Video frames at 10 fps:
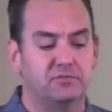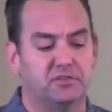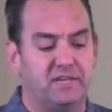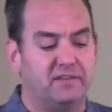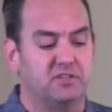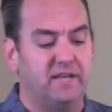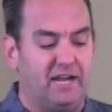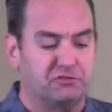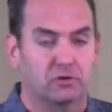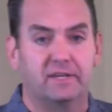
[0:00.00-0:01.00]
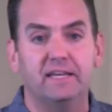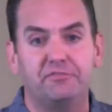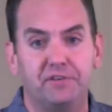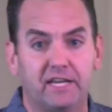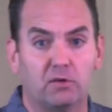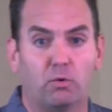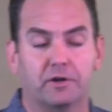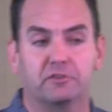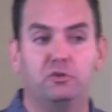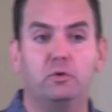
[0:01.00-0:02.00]
of us has a natural gifting in one
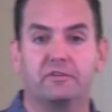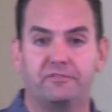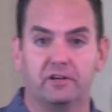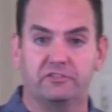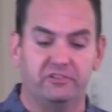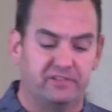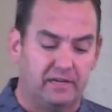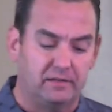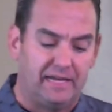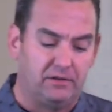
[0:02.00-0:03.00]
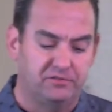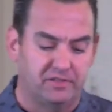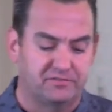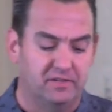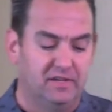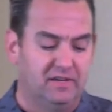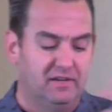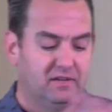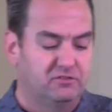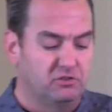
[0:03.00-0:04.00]
or two of the functions that allows us
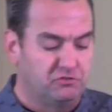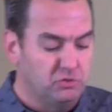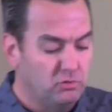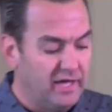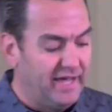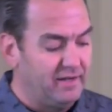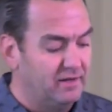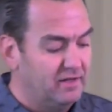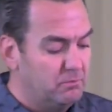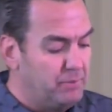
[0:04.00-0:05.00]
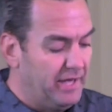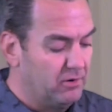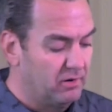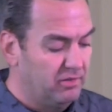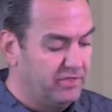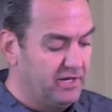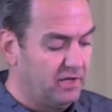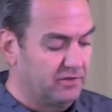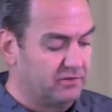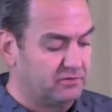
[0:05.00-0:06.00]
to do that better than
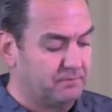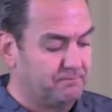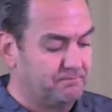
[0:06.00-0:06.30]
others.